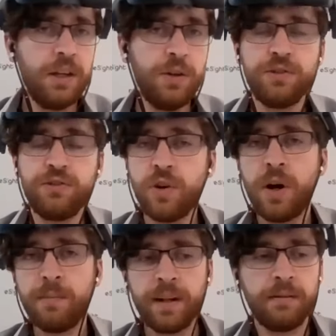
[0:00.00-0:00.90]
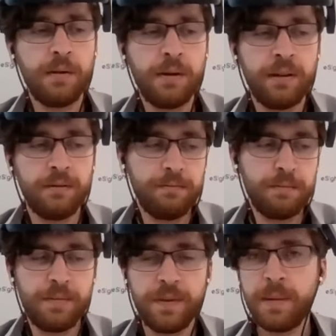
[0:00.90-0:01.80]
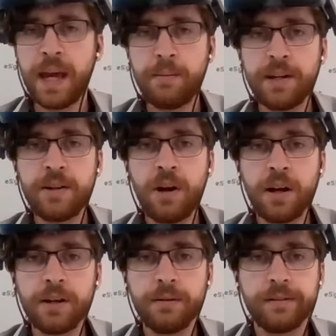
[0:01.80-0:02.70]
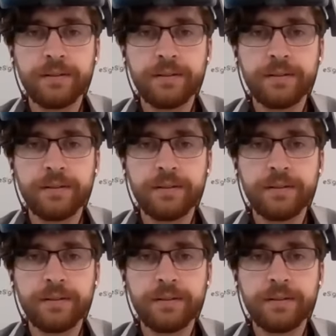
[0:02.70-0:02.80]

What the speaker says: you can show up and they'll be happy to talk.